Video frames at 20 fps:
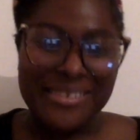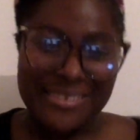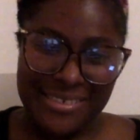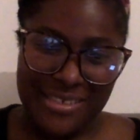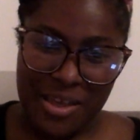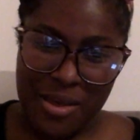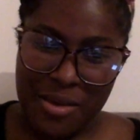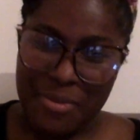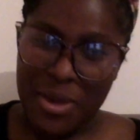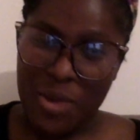
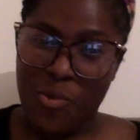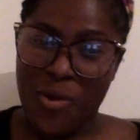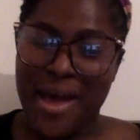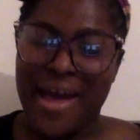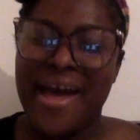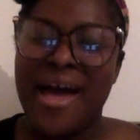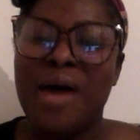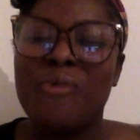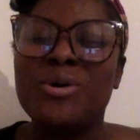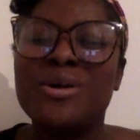Tell me,
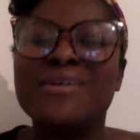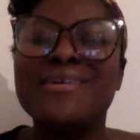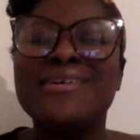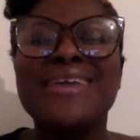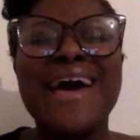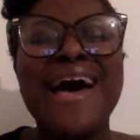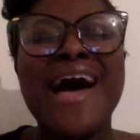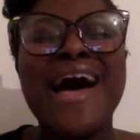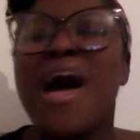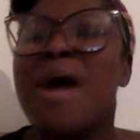where
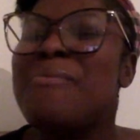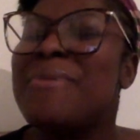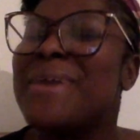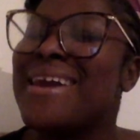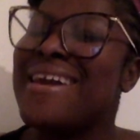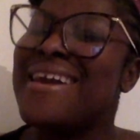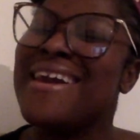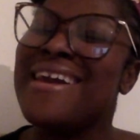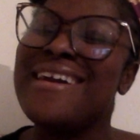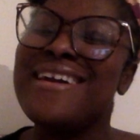would I
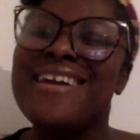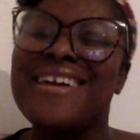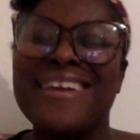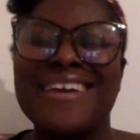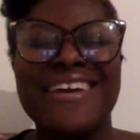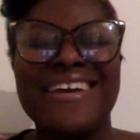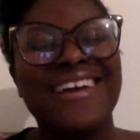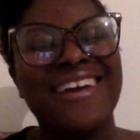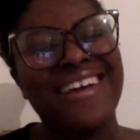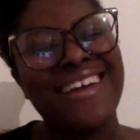
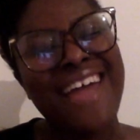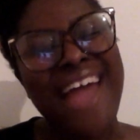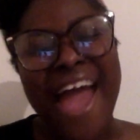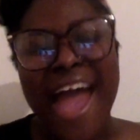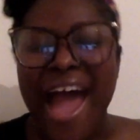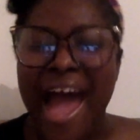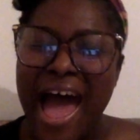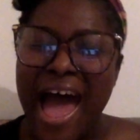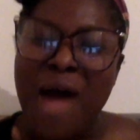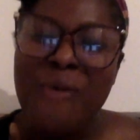be?
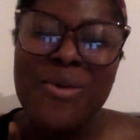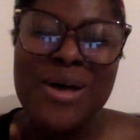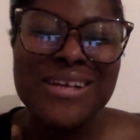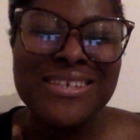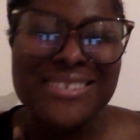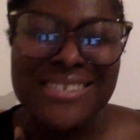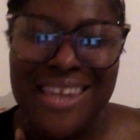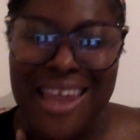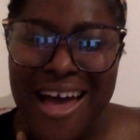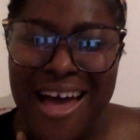I
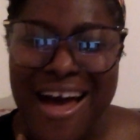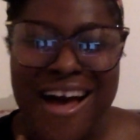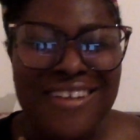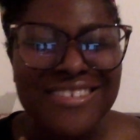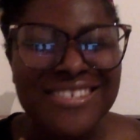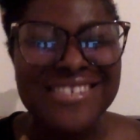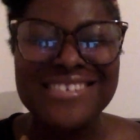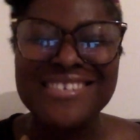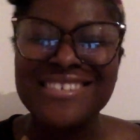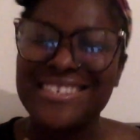was
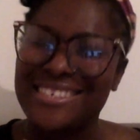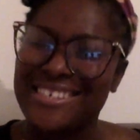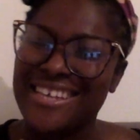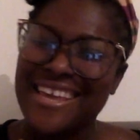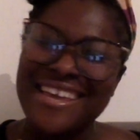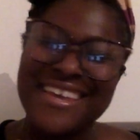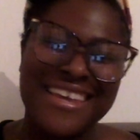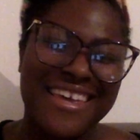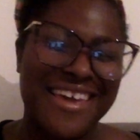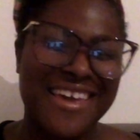lost and
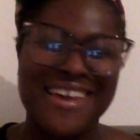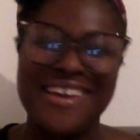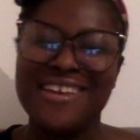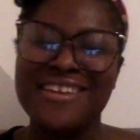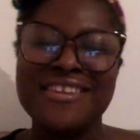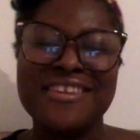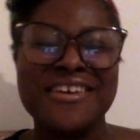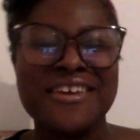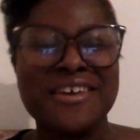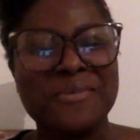
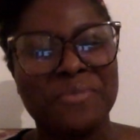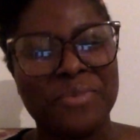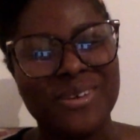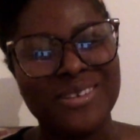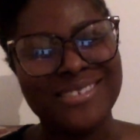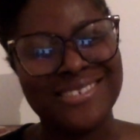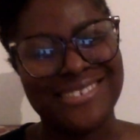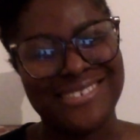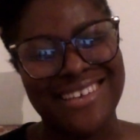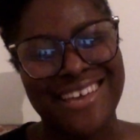sinking deep in
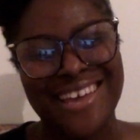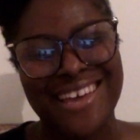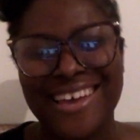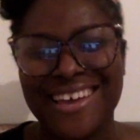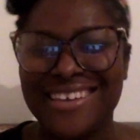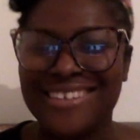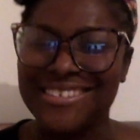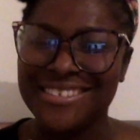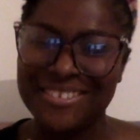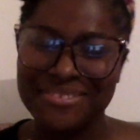
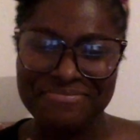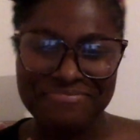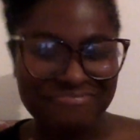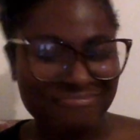sin.